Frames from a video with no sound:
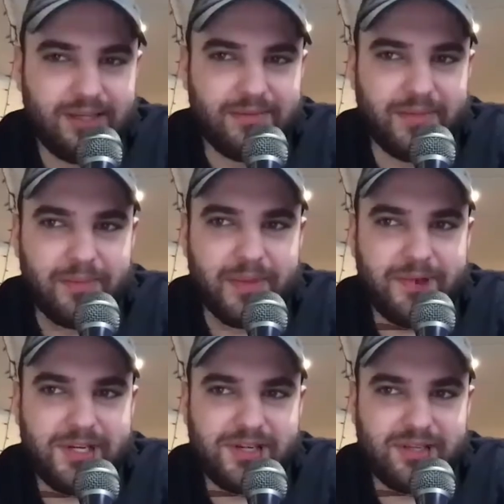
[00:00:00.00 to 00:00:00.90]

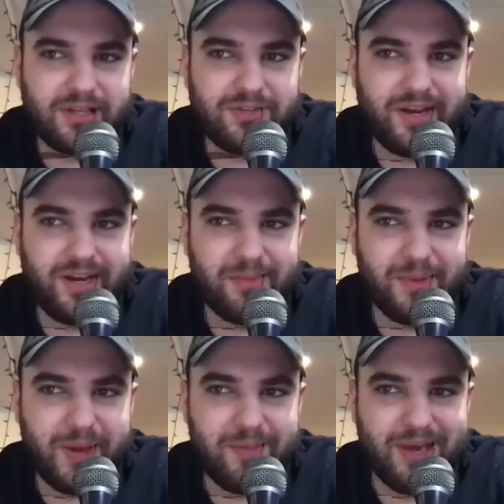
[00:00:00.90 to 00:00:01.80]
maybe she's like trying to help
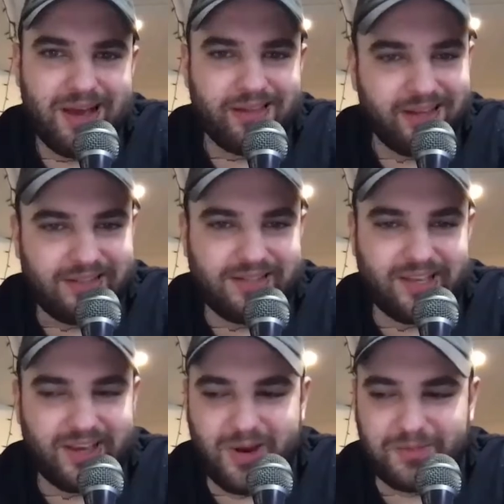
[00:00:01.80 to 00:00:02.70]
the baby out. Like
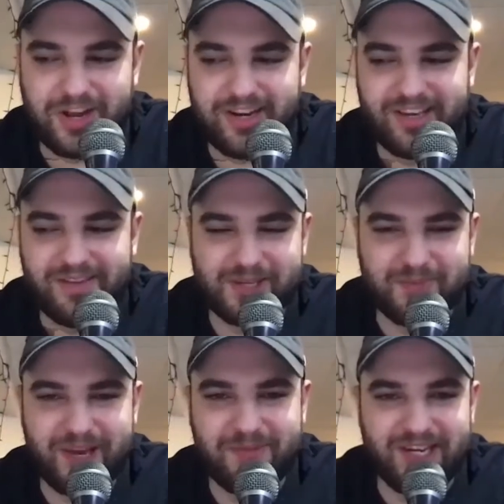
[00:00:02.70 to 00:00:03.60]
she's like, yo, I'm trying to give this
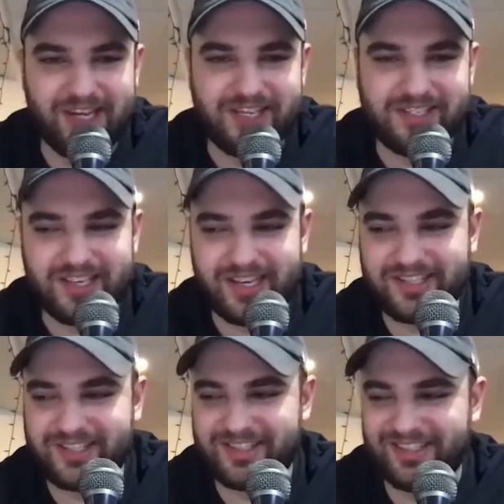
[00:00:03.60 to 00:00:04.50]
baby Nikki
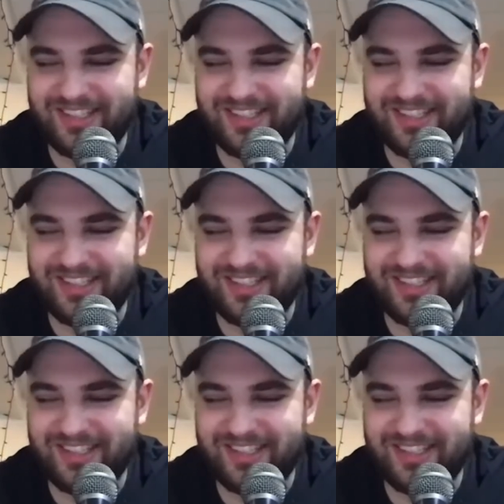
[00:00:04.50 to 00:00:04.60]
6